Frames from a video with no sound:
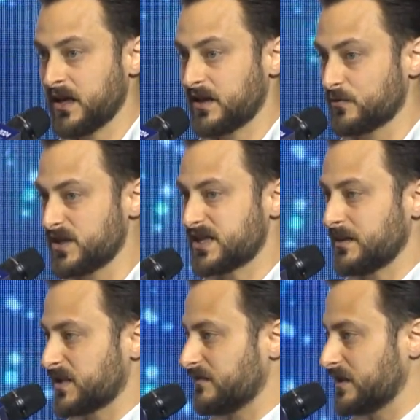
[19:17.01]
And the reason
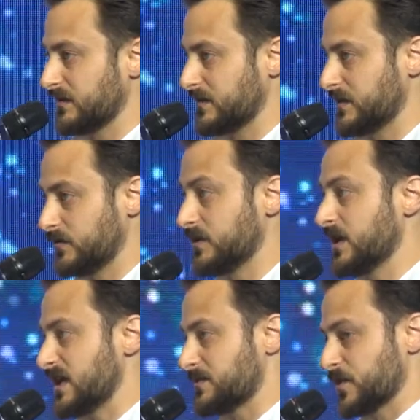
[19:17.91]
I'm giving it here
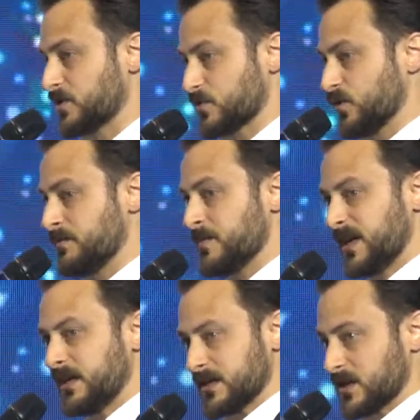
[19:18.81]
is because we
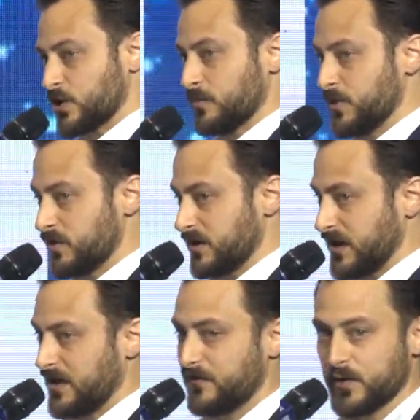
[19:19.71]
may, as a
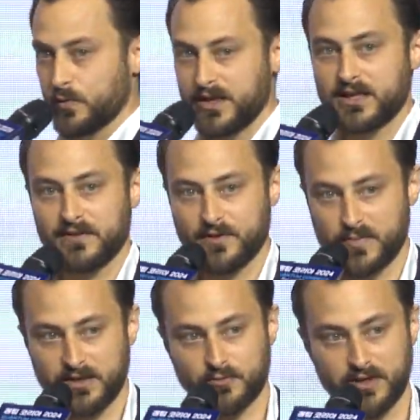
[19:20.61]
community, every week, every month, or